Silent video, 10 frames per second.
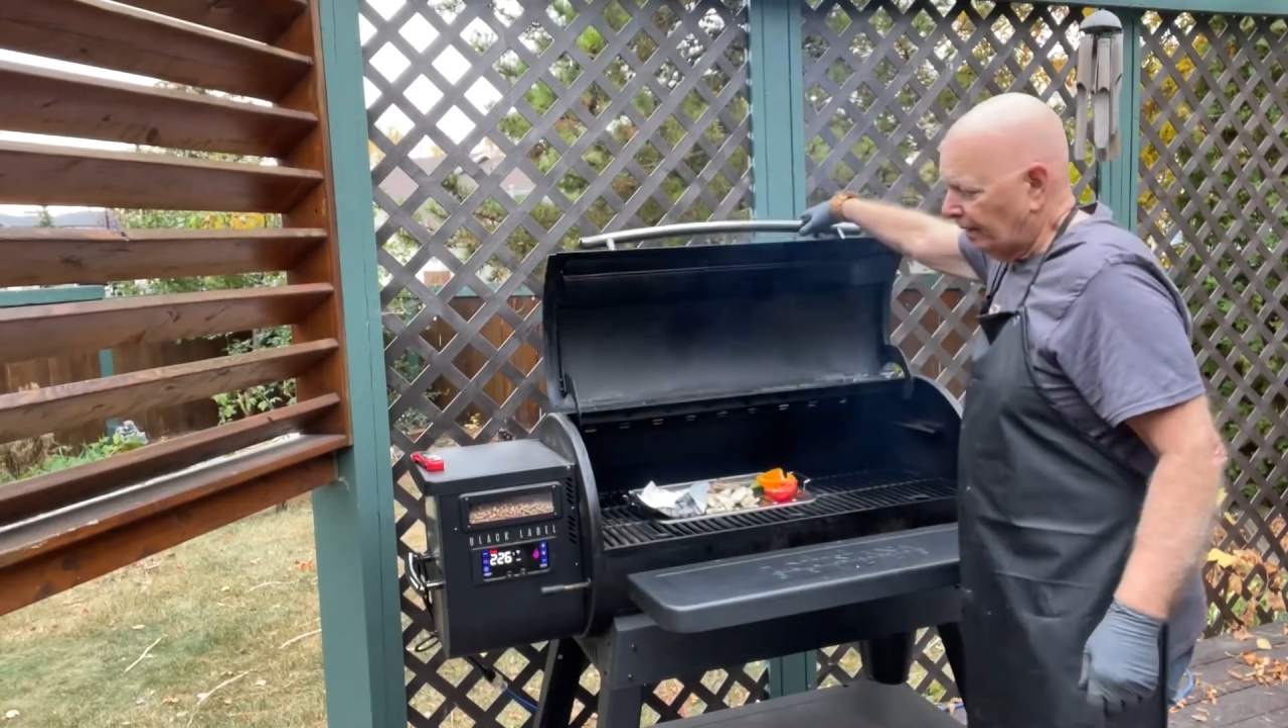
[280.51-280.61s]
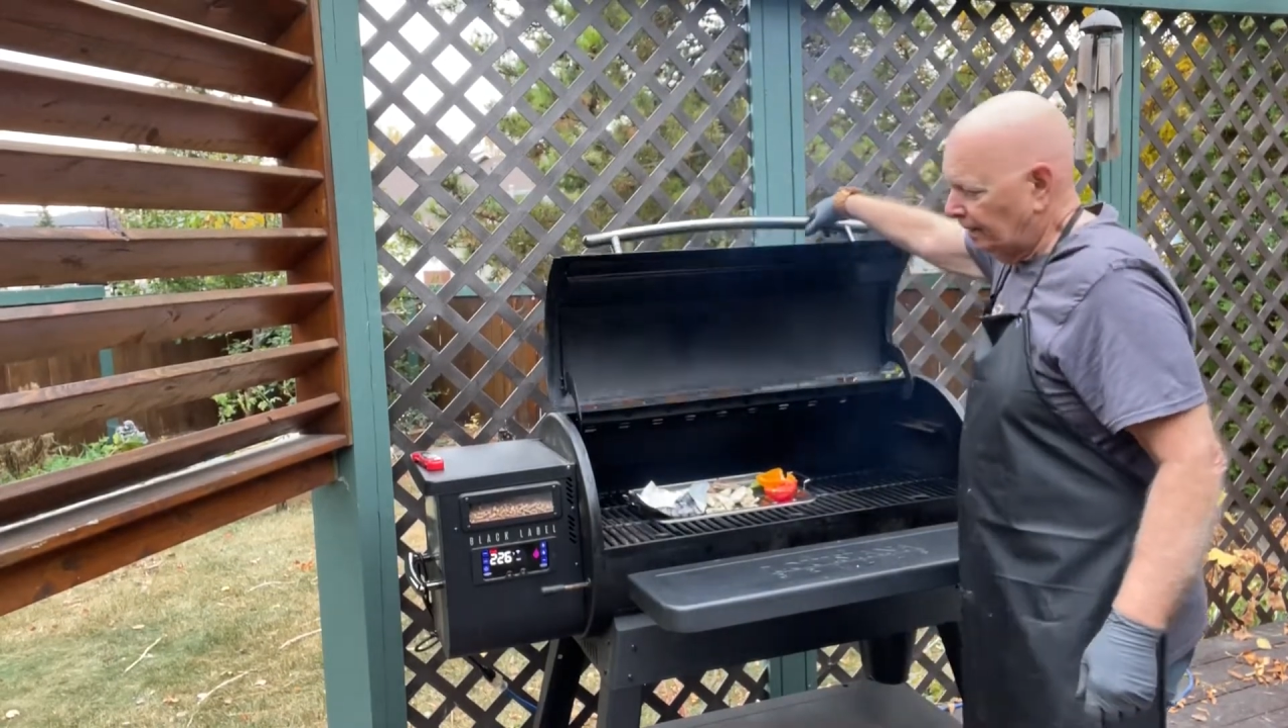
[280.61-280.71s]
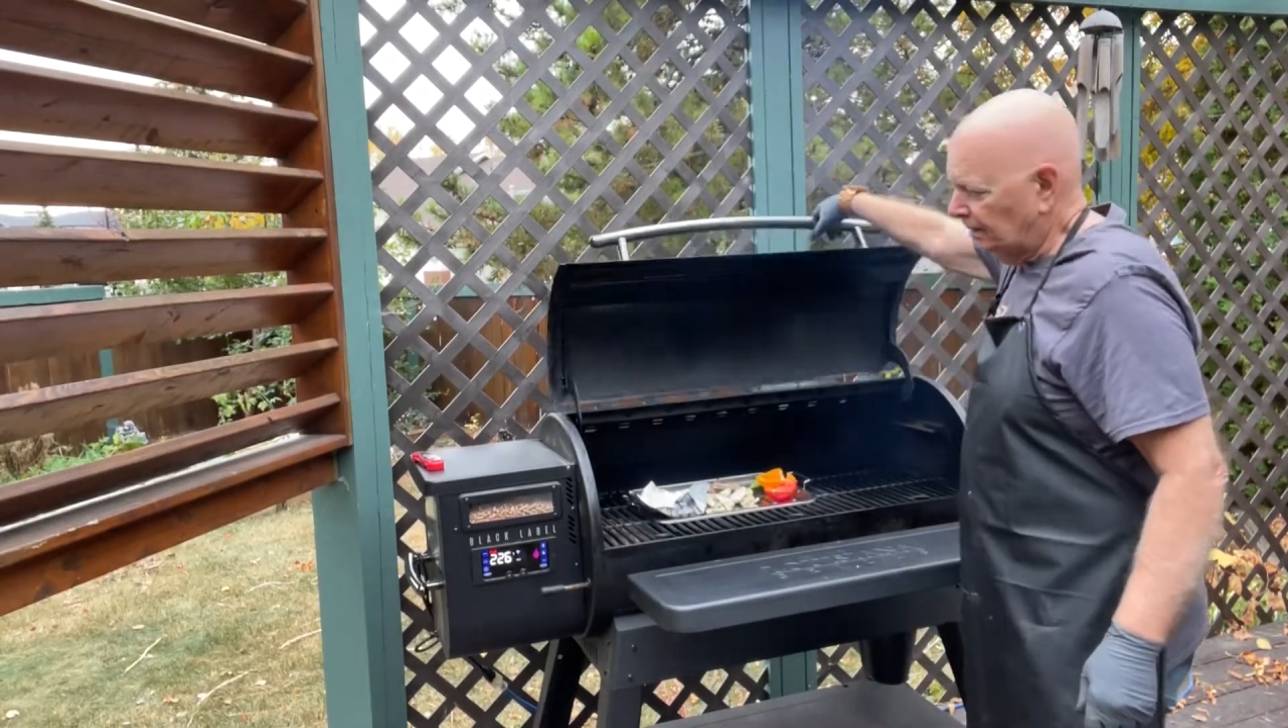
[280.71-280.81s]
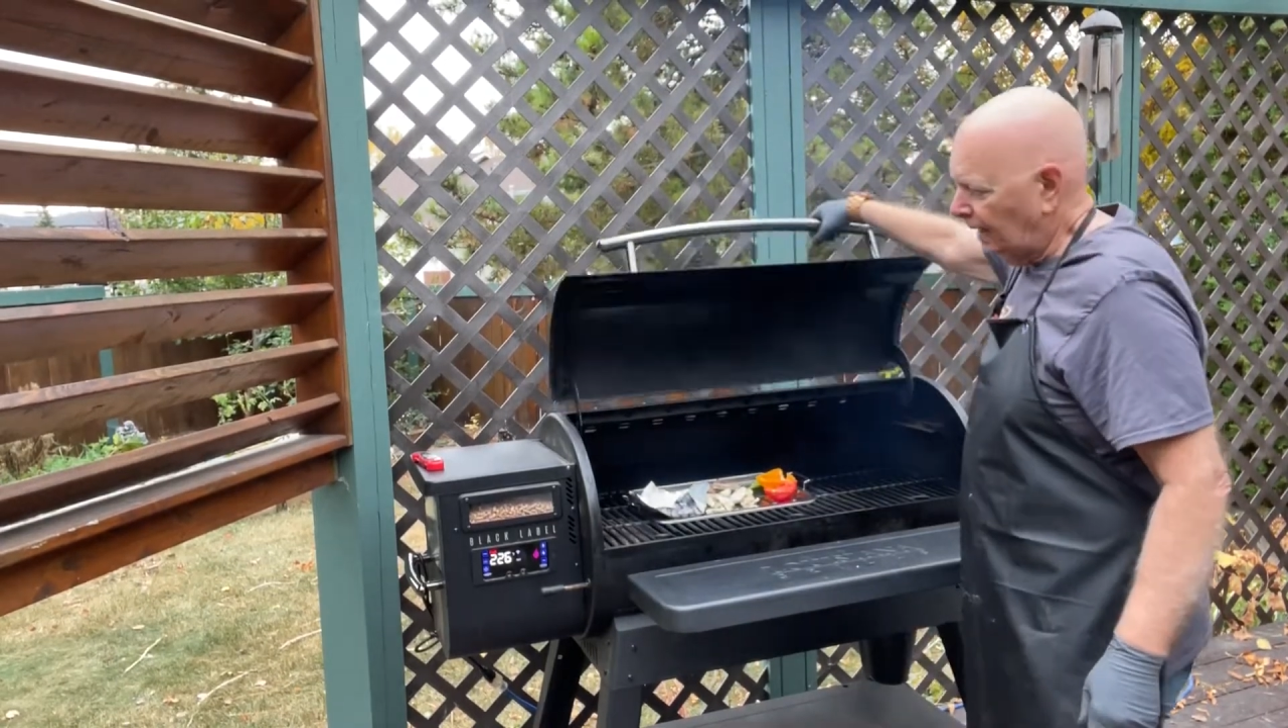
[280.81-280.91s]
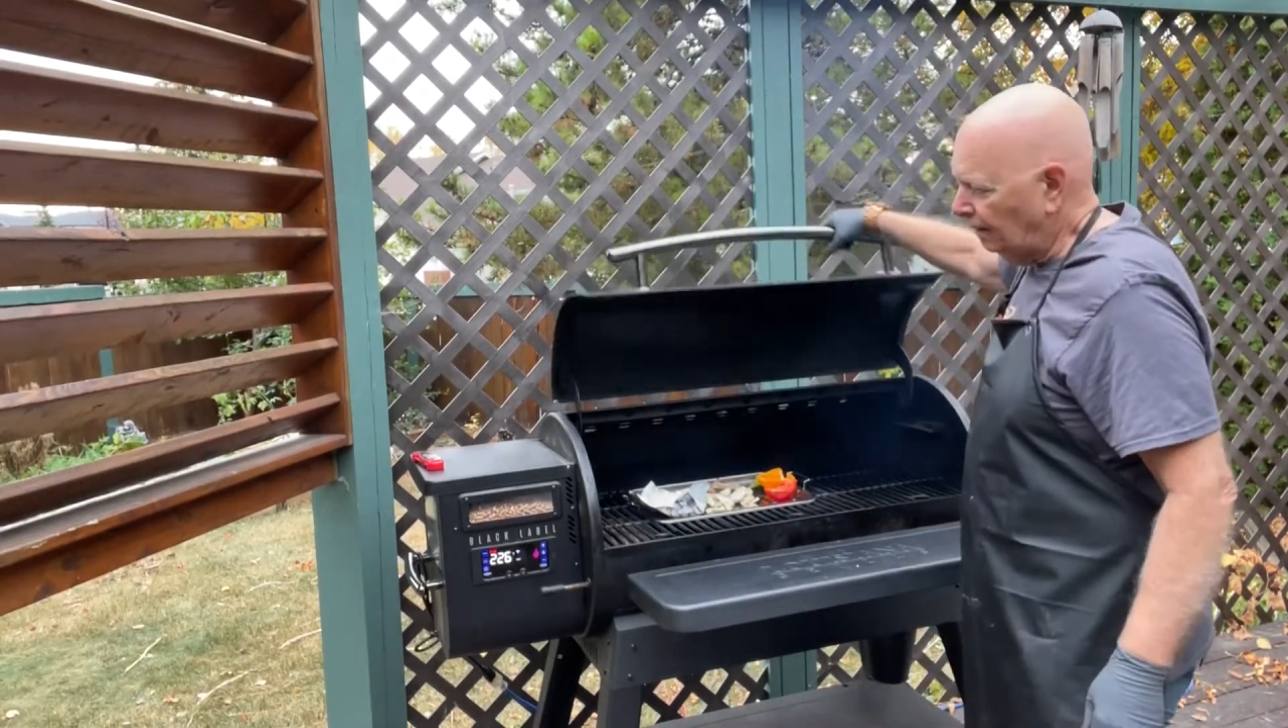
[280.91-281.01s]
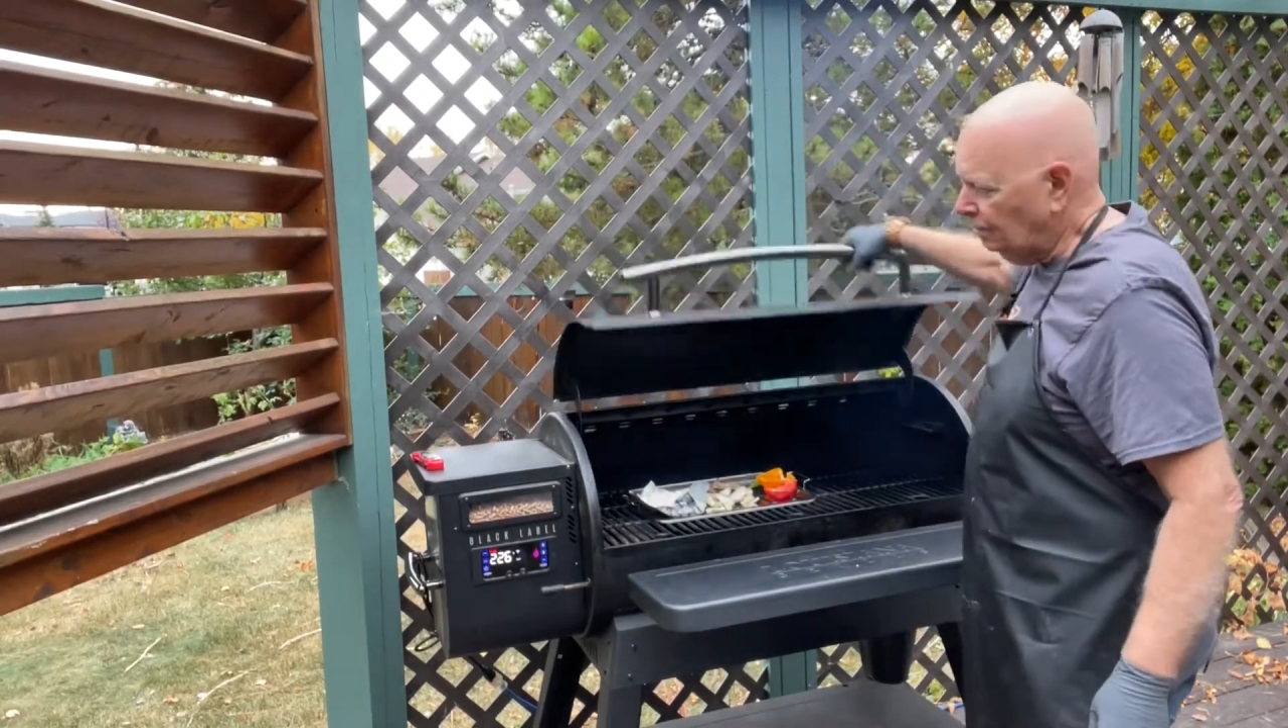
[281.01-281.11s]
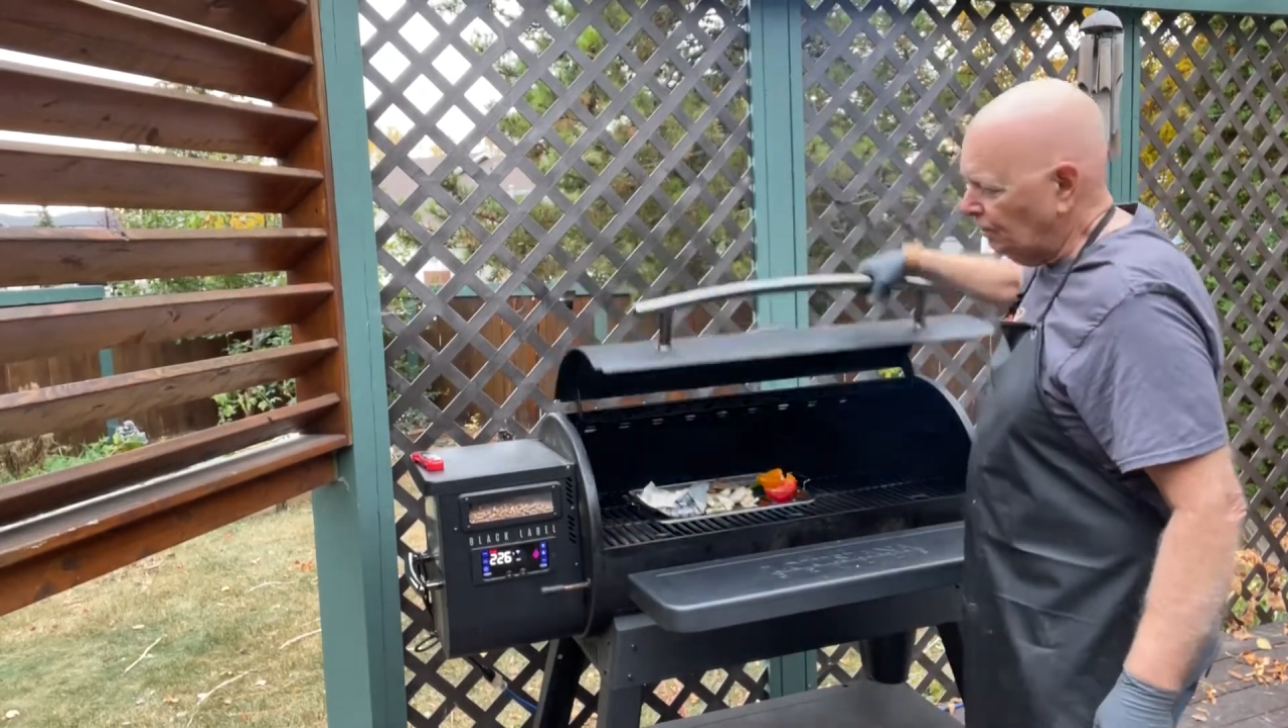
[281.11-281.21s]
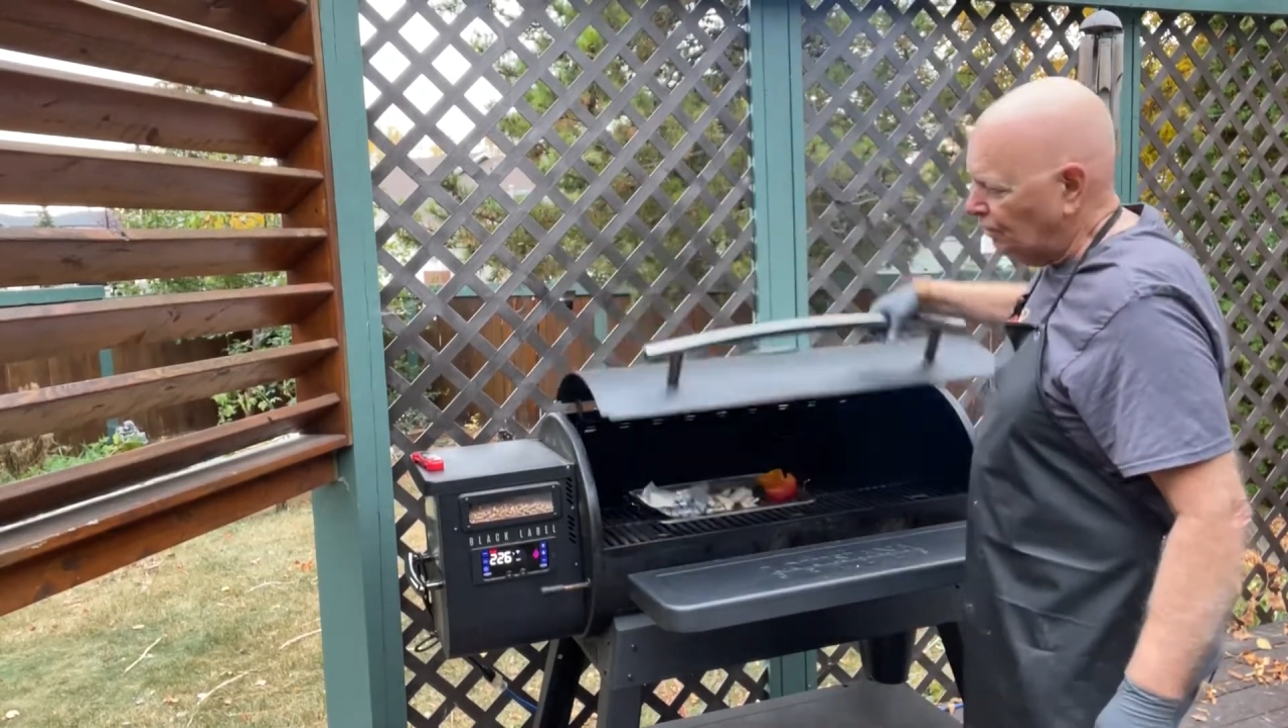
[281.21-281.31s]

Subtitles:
It's down to